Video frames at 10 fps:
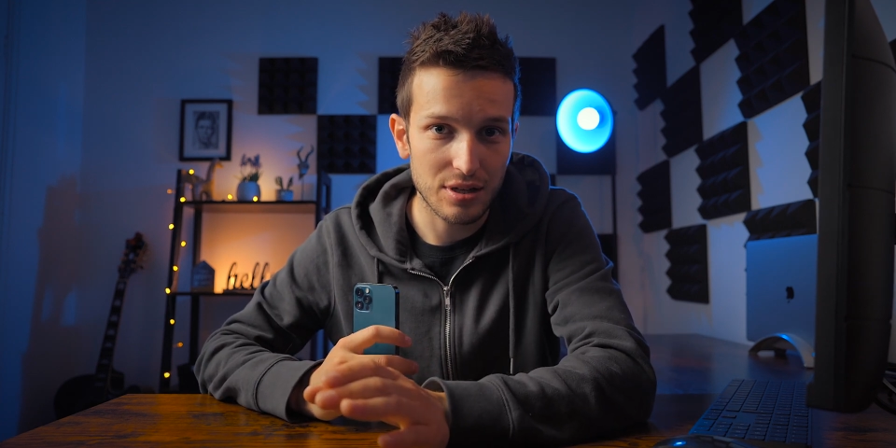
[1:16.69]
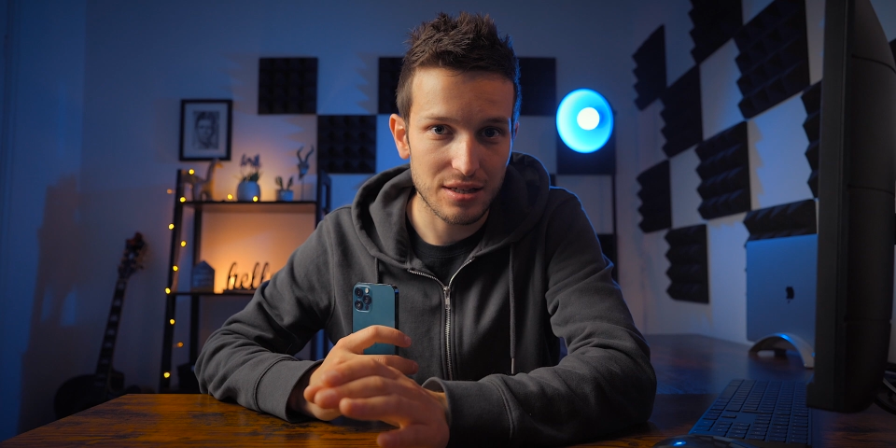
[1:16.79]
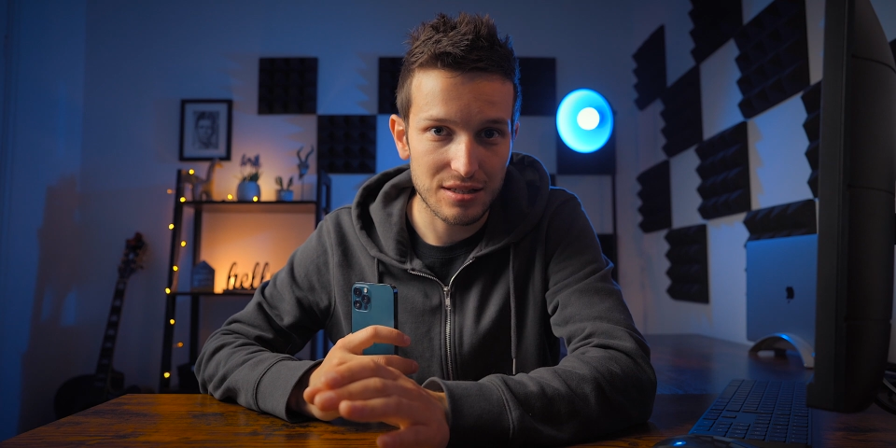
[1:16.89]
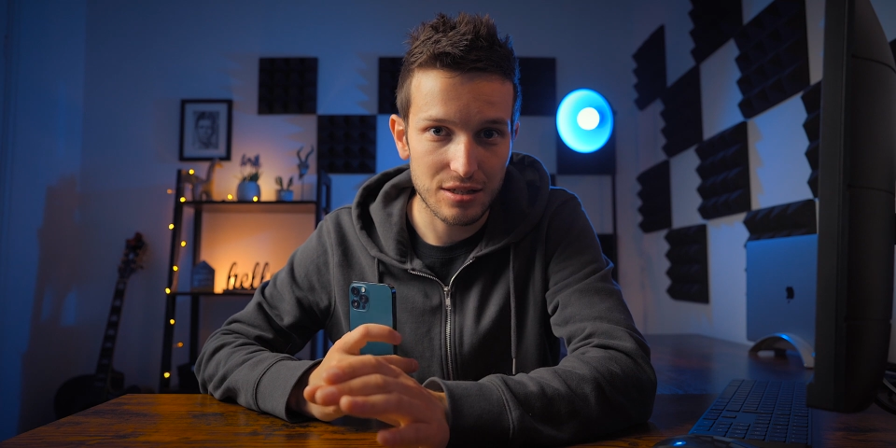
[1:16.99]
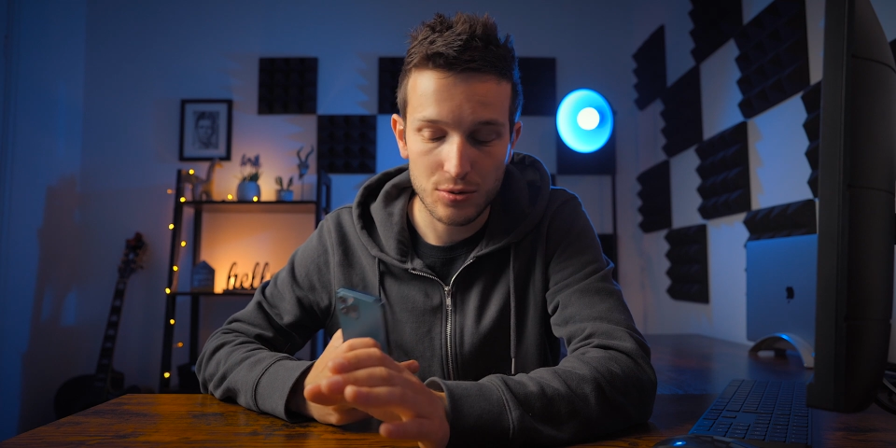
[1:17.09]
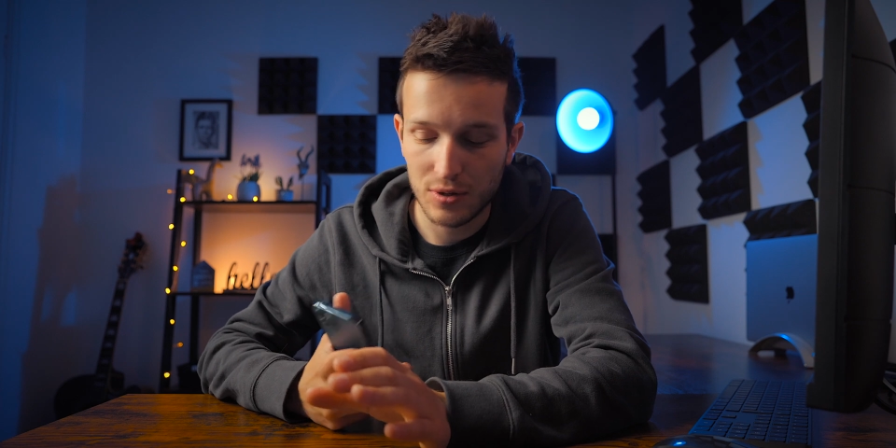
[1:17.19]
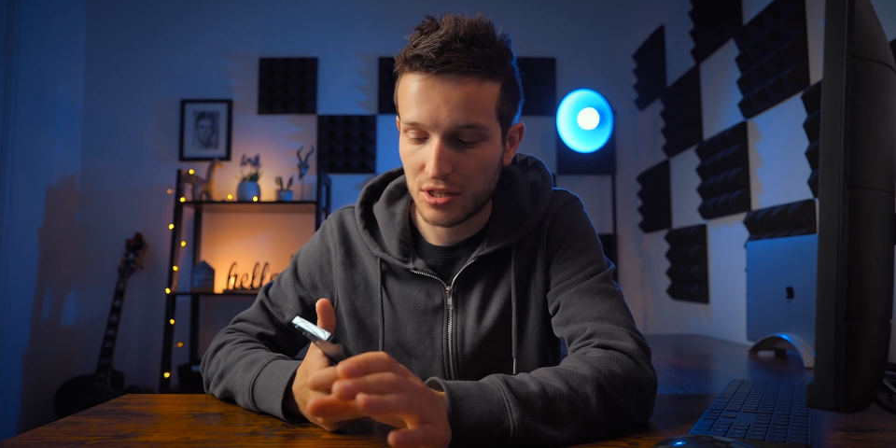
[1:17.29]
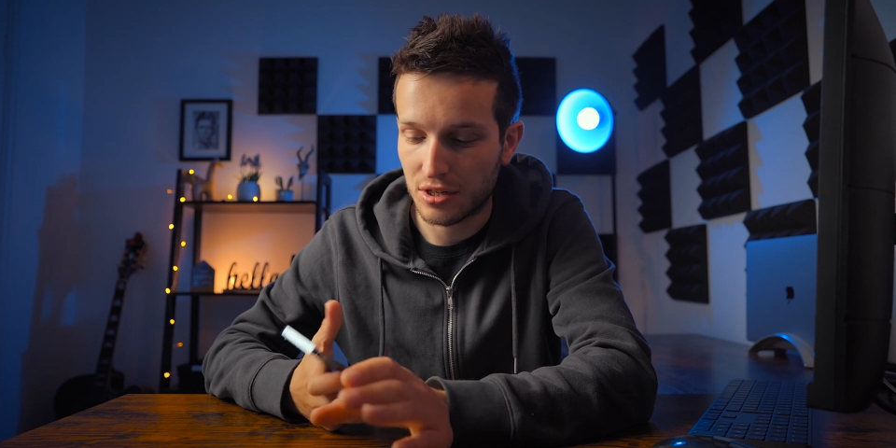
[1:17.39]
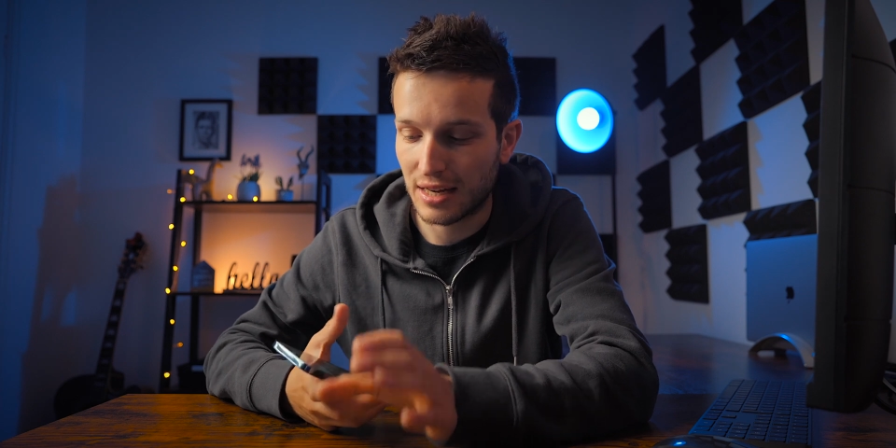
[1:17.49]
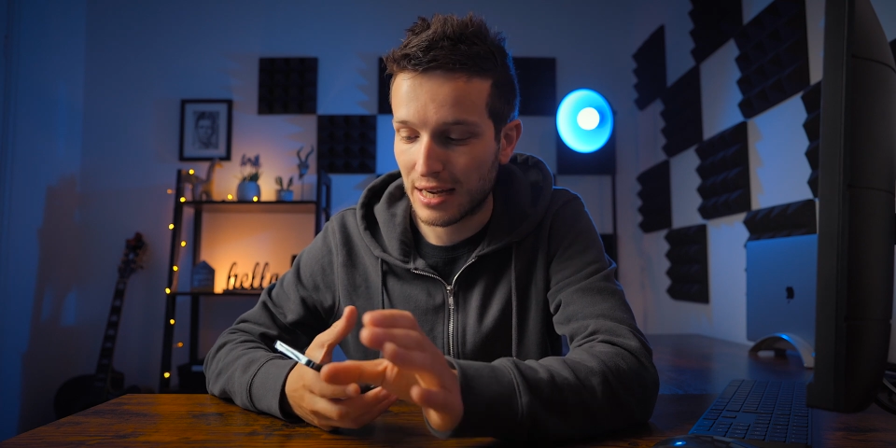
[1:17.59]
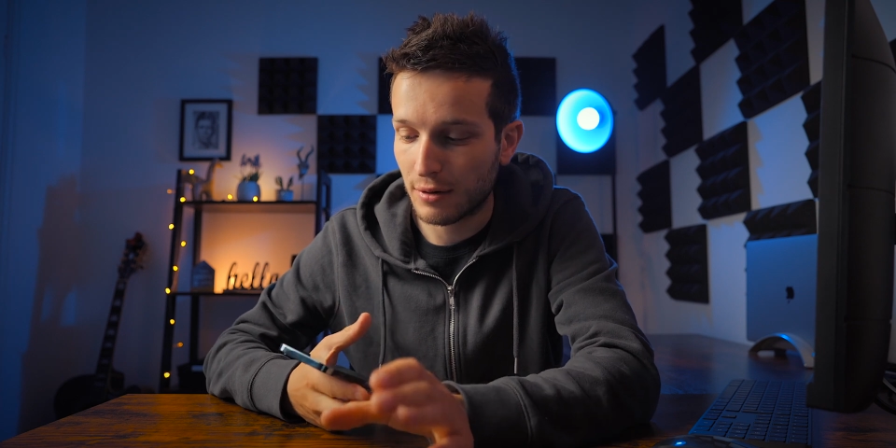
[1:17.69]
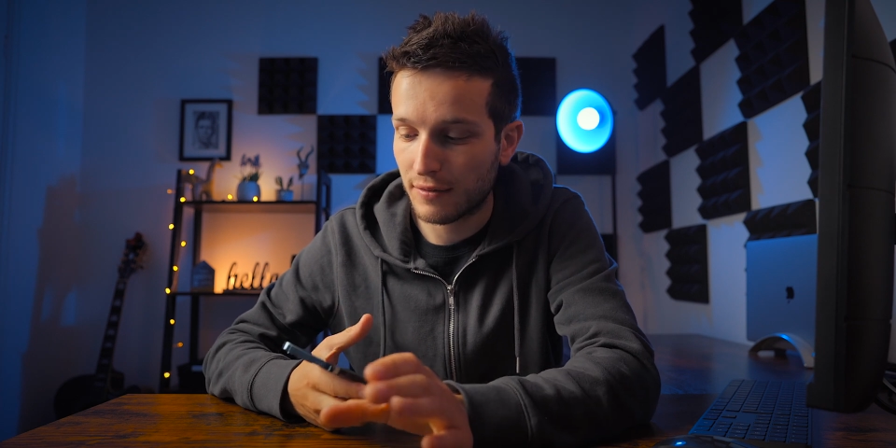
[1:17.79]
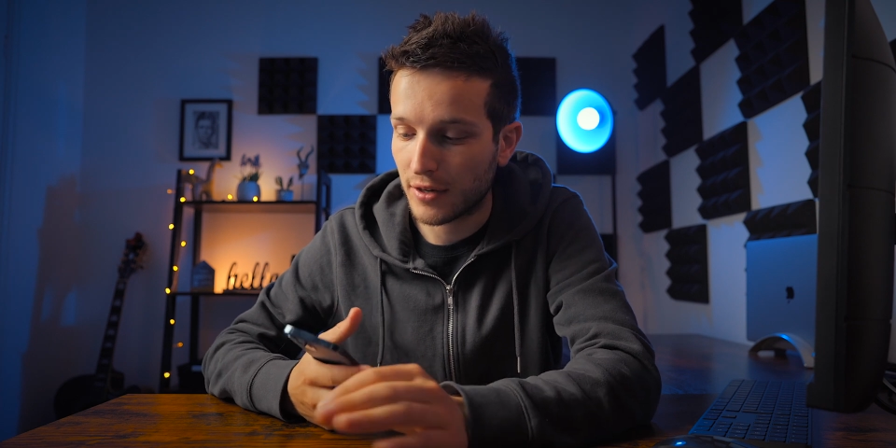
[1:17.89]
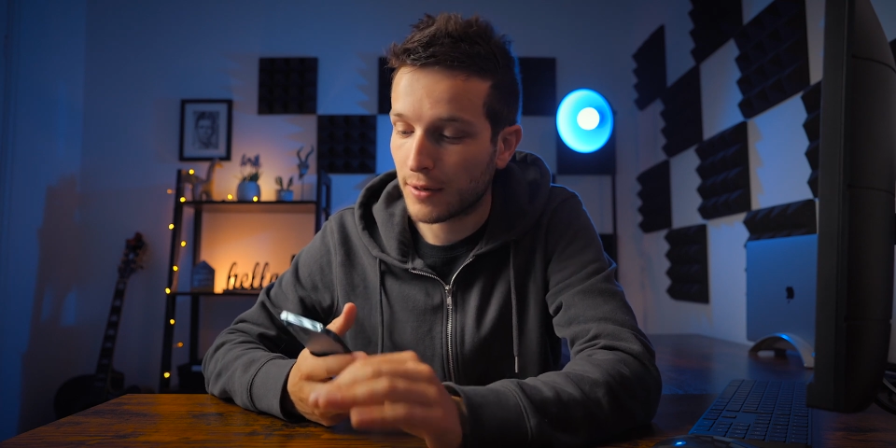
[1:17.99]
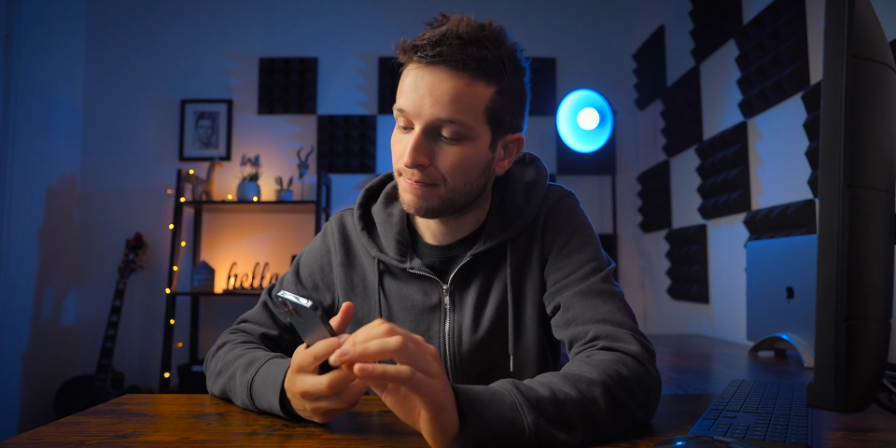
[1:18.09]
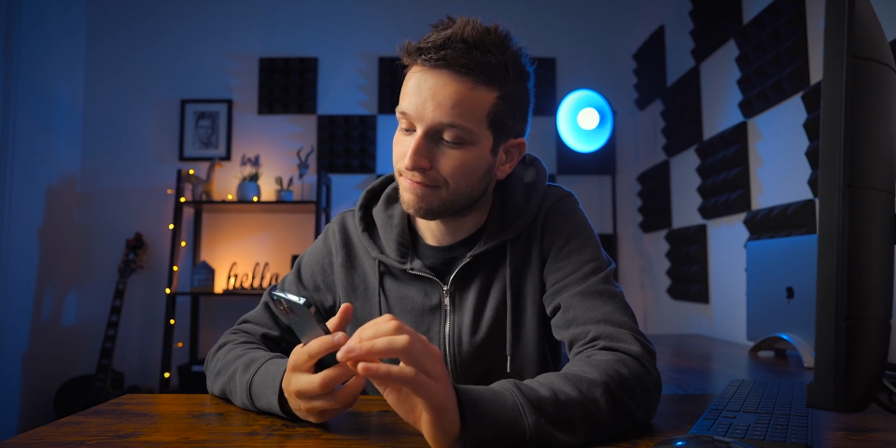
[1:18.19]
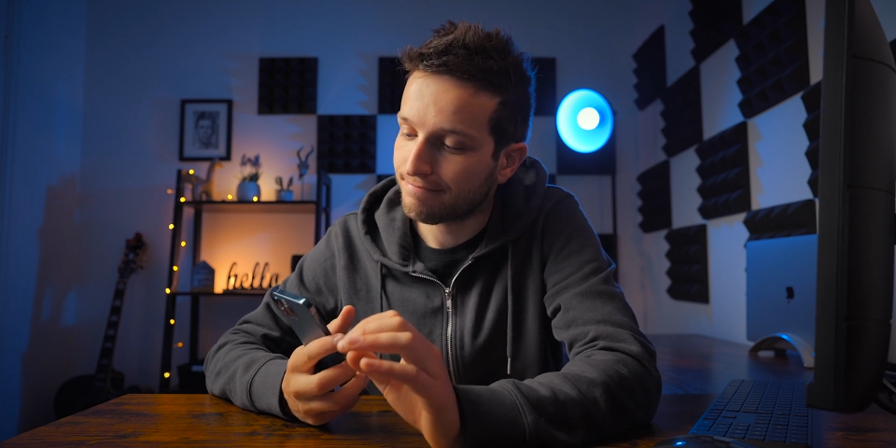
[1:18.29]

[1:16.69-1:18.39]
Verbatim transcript: that situation. However,